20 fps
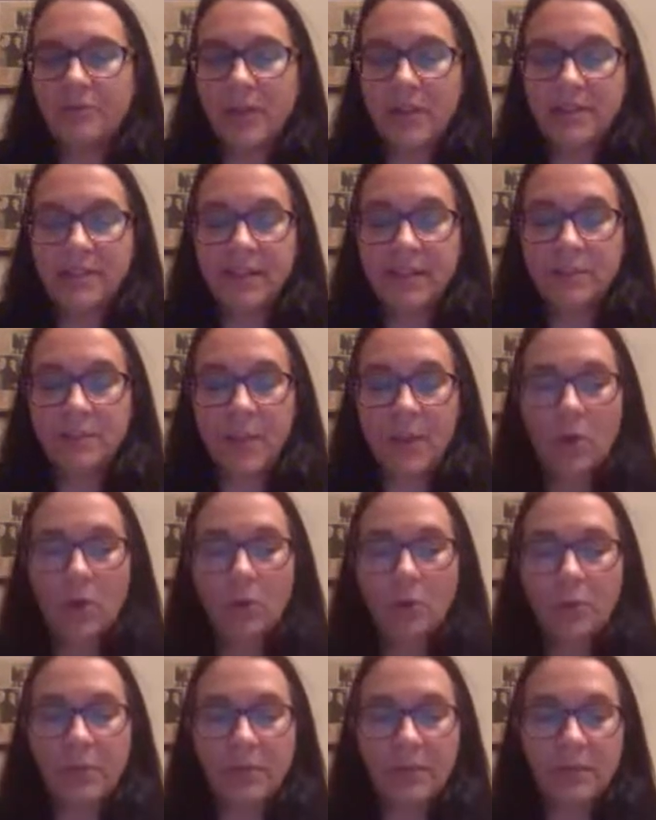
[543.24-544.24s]
that be
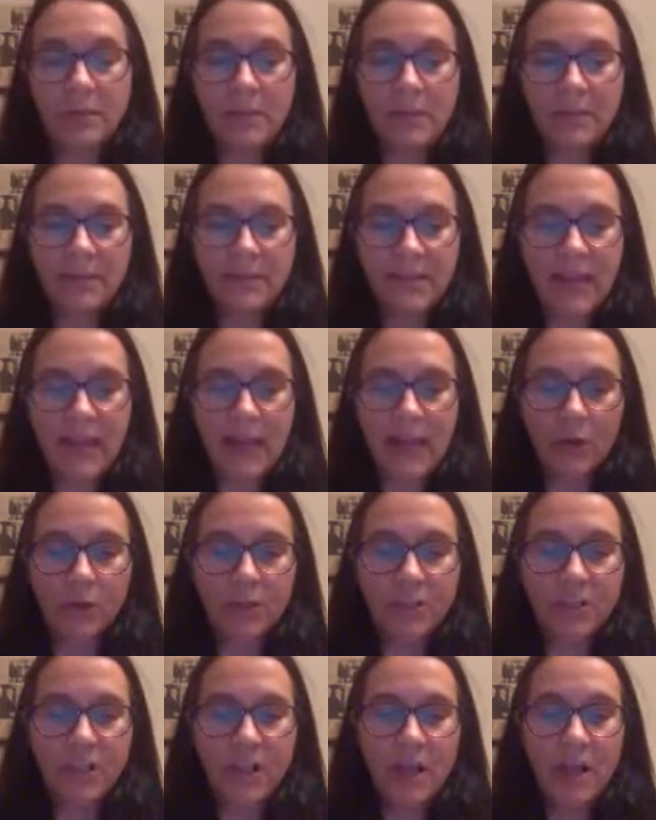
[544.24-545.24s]
completely missed
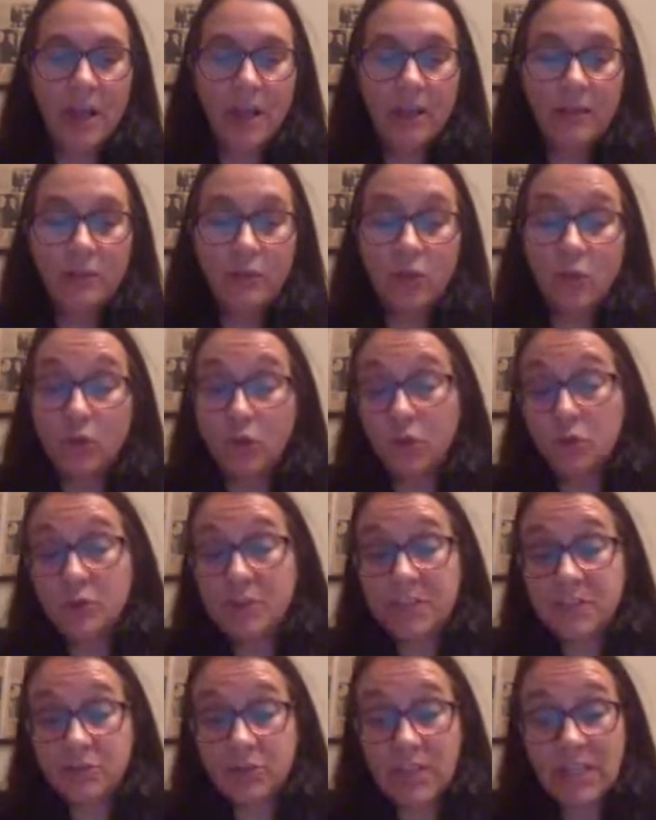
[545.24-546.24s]
out due to
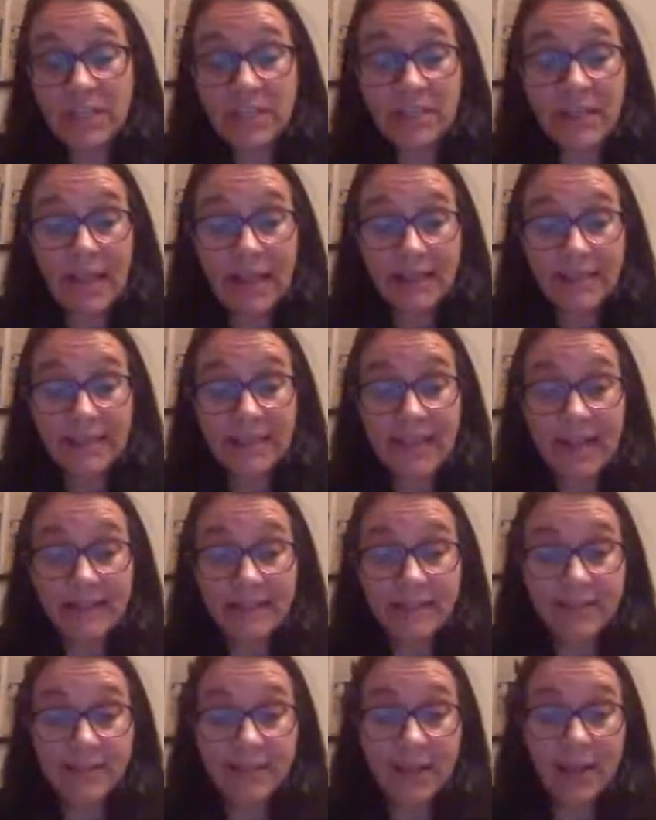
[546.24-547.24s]
restricted
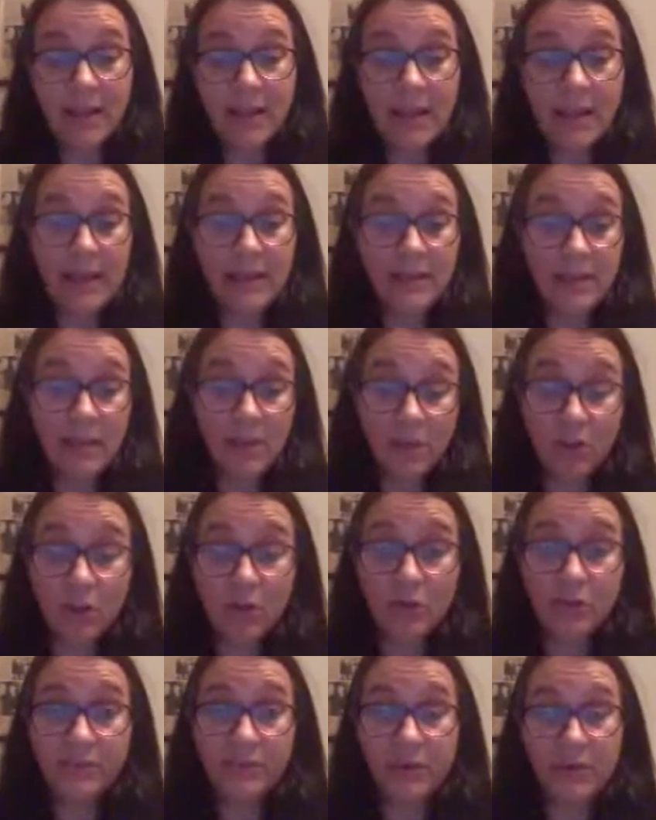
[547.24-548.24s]
access and
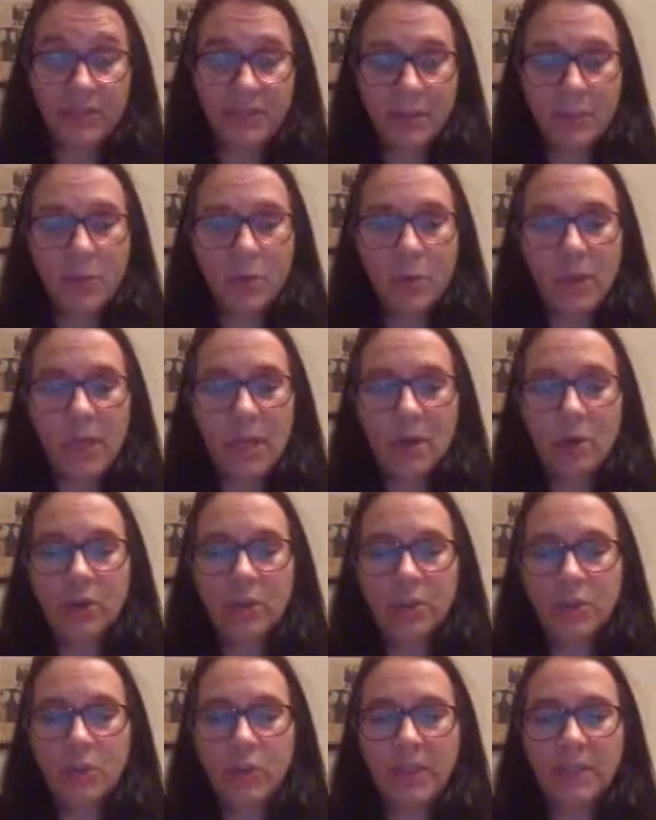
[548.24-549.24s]
use. For example, we know
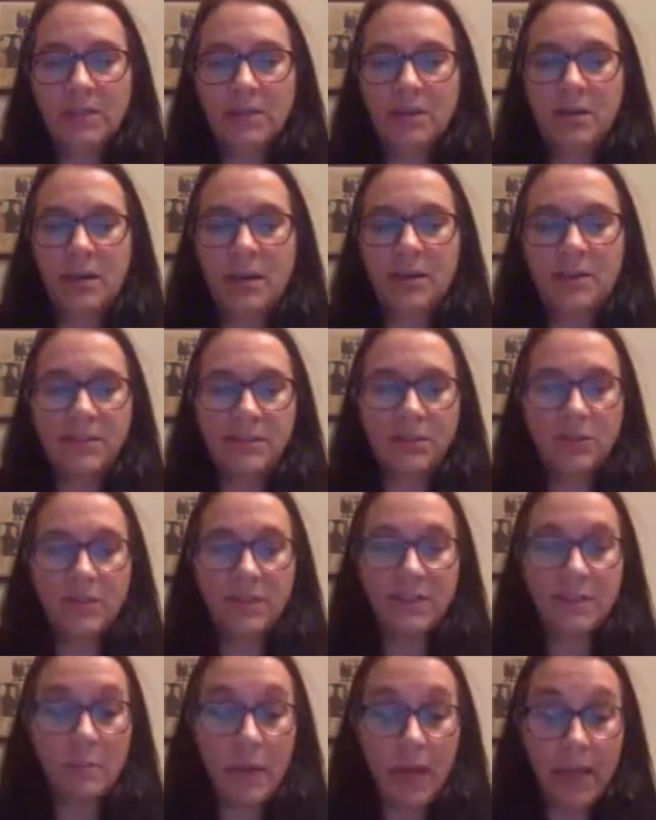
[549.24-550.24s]
that Twitter is used
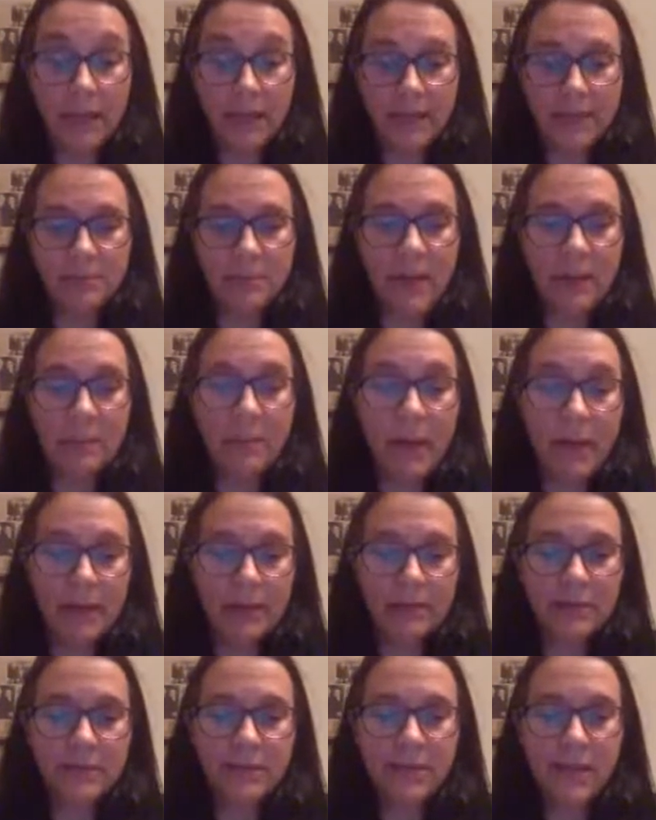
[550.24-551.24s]
mainly by
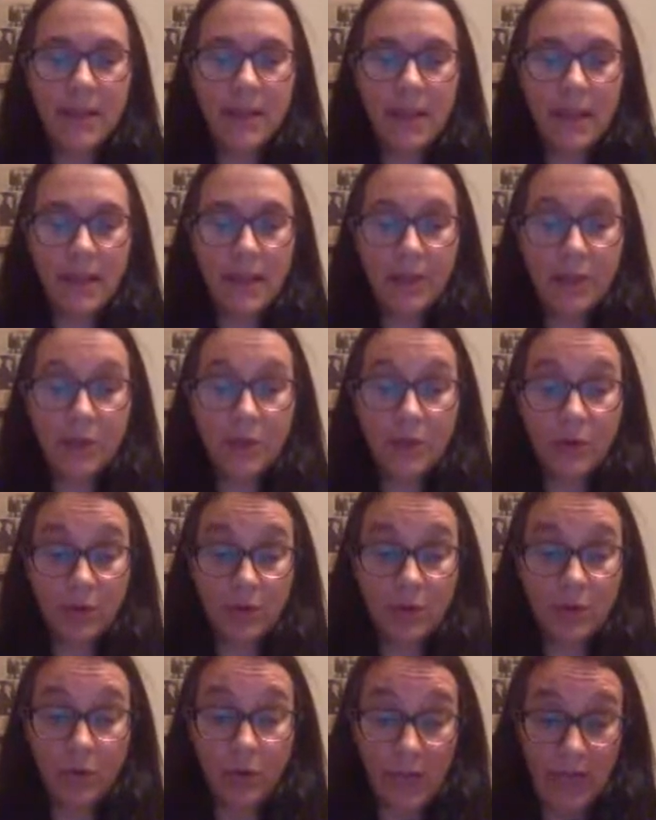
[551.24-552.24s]
males and
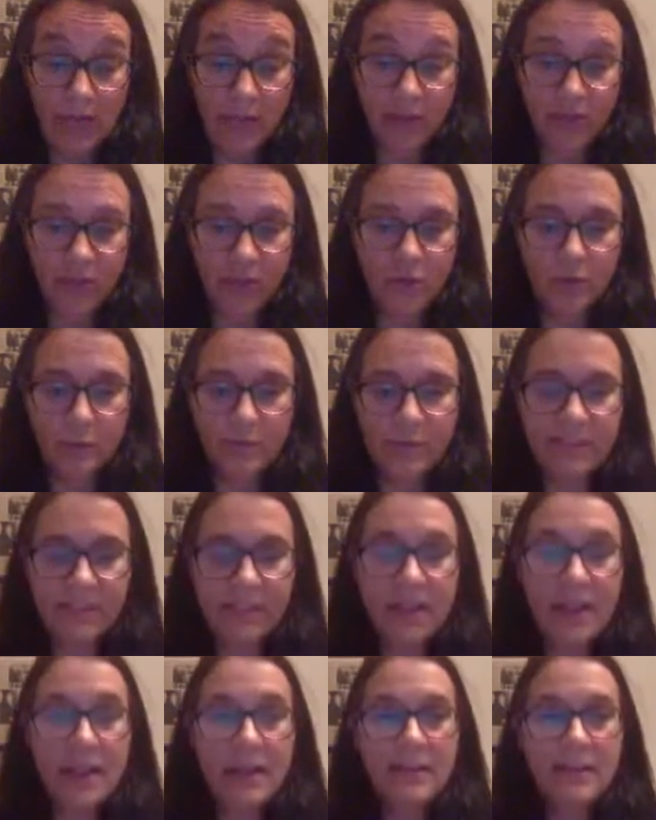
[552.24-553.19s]
young age groups.